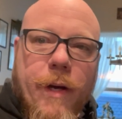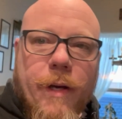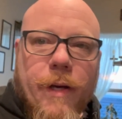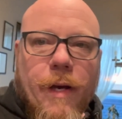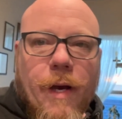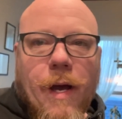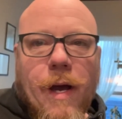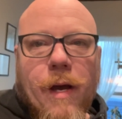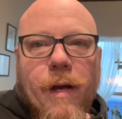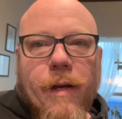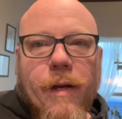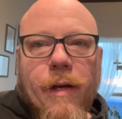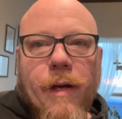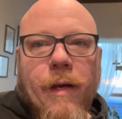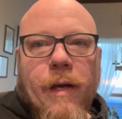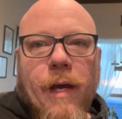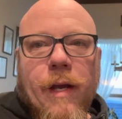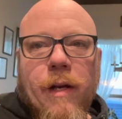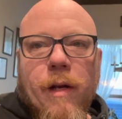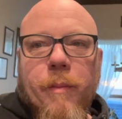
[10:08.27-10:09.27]

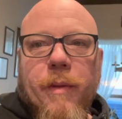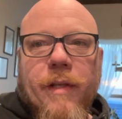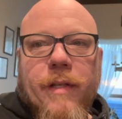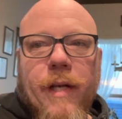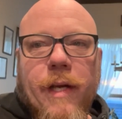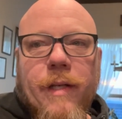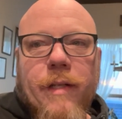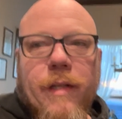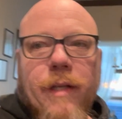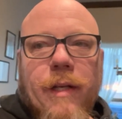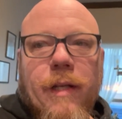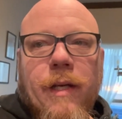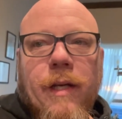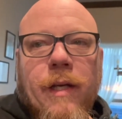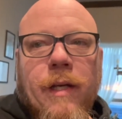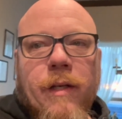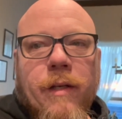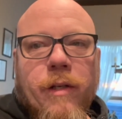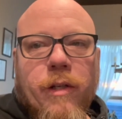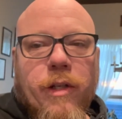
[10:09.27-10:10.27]
again, it'll be tasty to
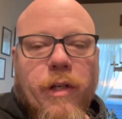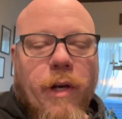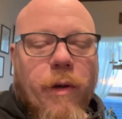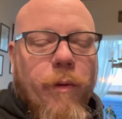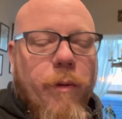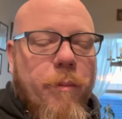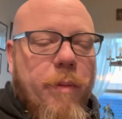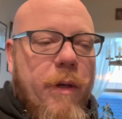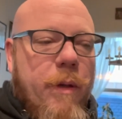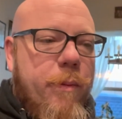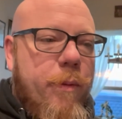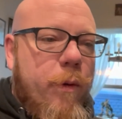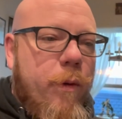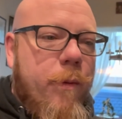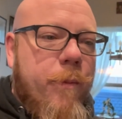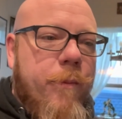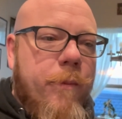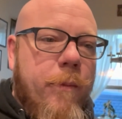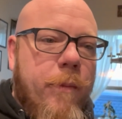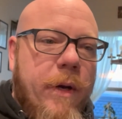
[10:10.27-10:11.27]
eat and to share with people,
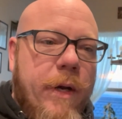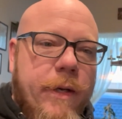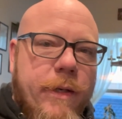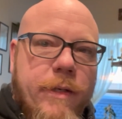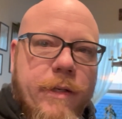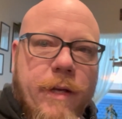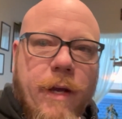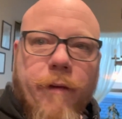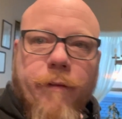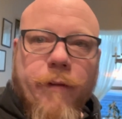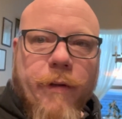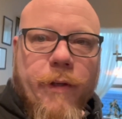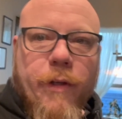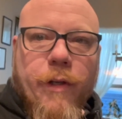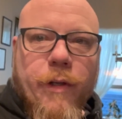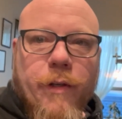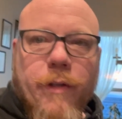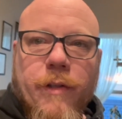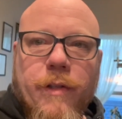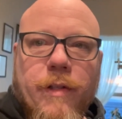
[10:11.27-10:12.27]
but definitely
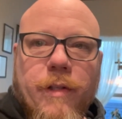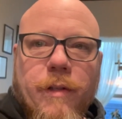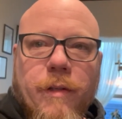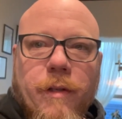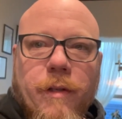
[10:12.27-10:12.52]
couldn't